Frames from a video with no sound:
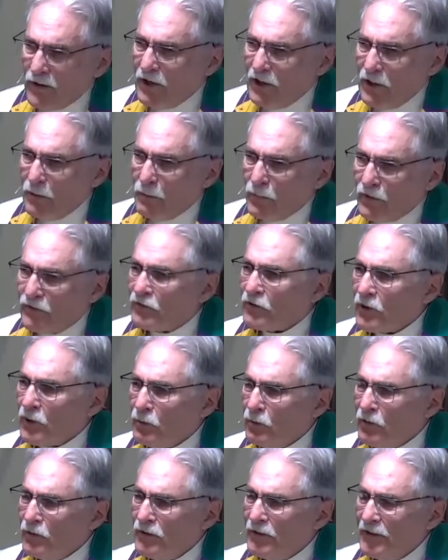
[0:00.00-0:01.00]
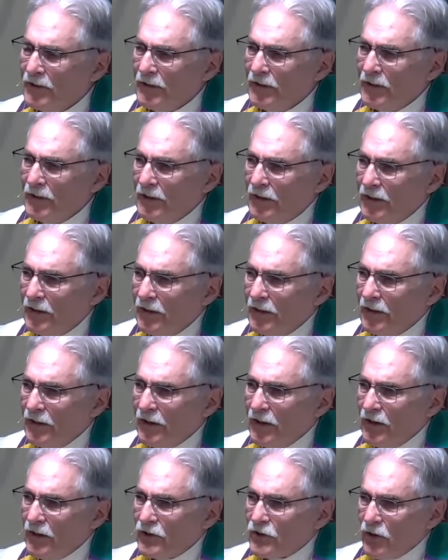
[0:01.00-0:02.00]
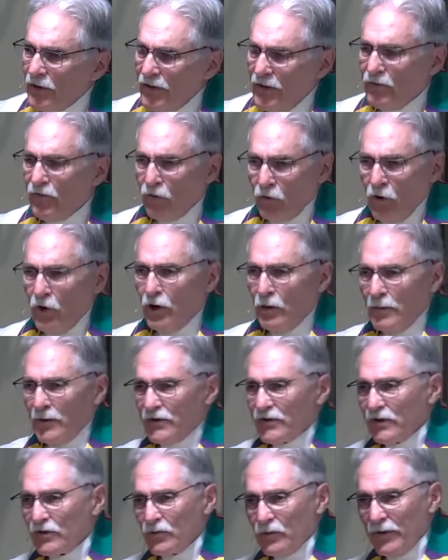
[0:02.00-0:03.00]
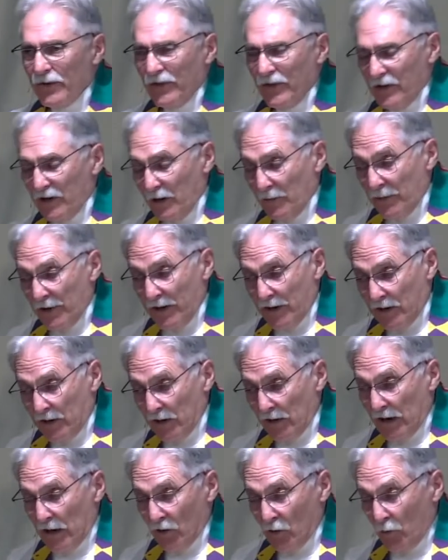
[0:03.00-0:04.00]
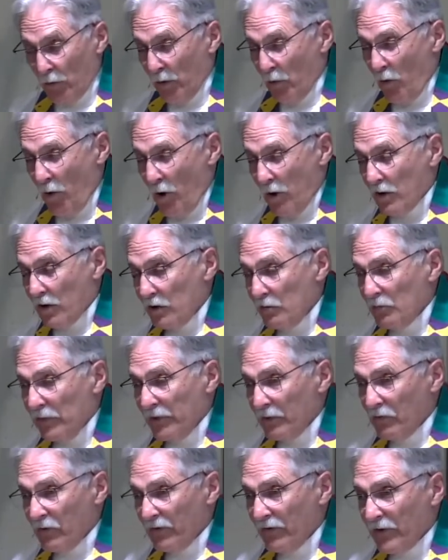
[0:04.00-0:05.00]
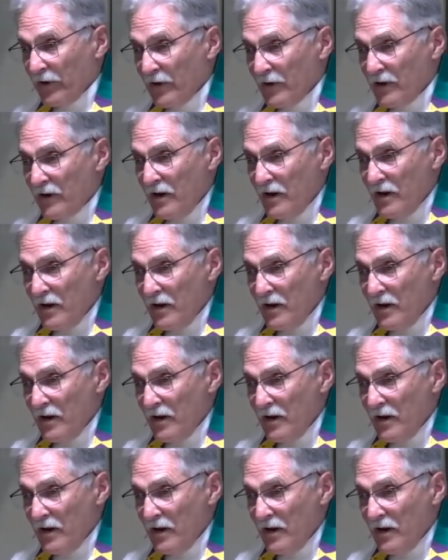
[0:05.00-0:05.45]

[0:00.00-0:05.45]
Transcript: heap of trouble. So I think for all of us, as we think about how do we walk humbly with God,